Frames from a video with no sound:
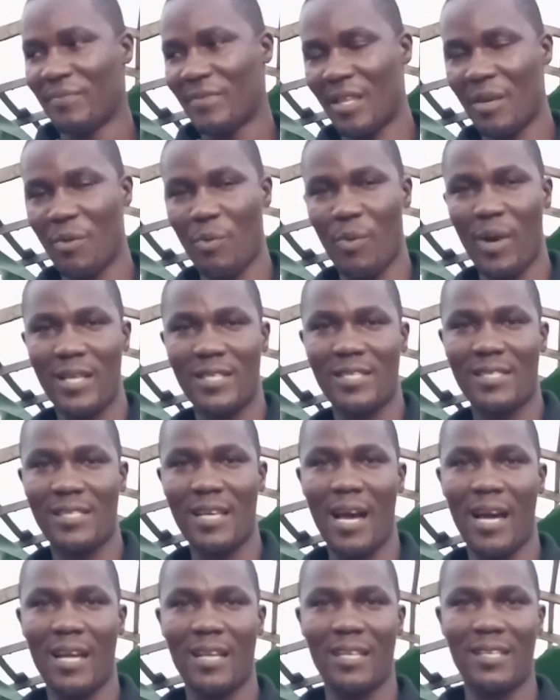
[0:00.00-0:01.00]
the
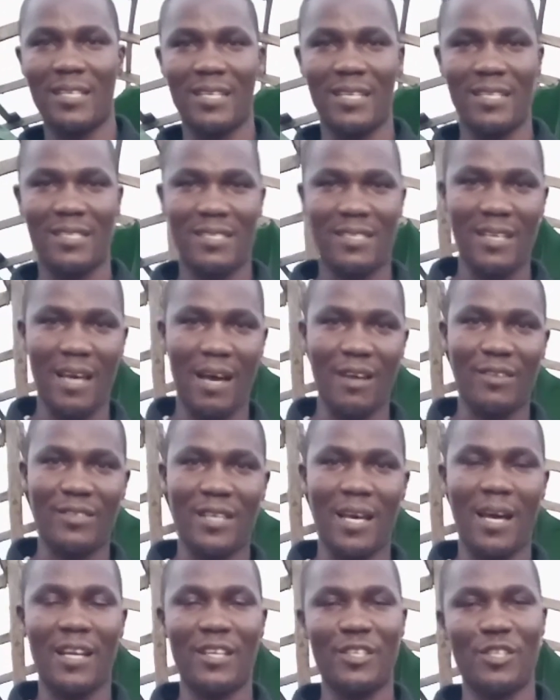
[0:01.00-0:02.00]
western, the
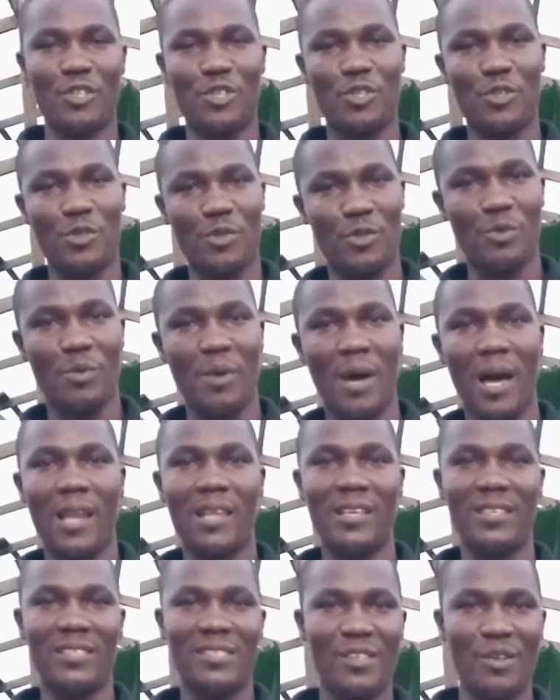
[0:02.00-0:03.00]
southern, the
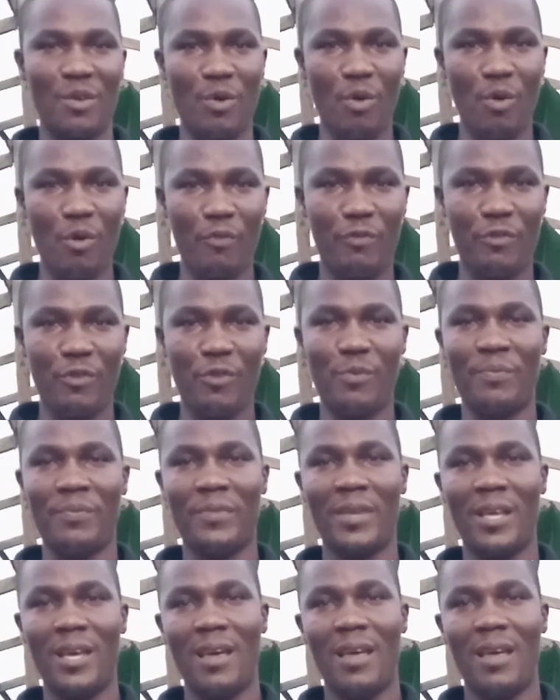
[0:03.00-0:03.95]
suturalis, the ovum,